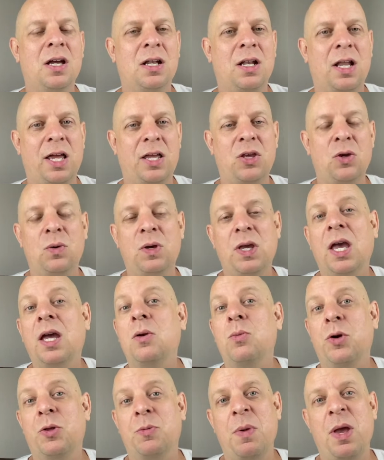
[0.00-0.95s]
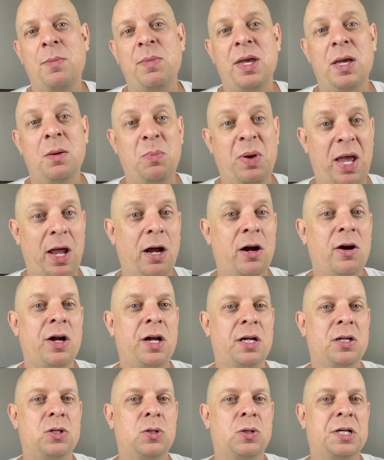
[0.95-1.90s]
like you can with maybe a
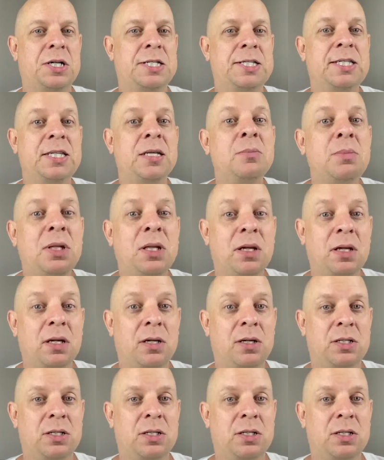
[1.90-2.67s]
parent or a sibling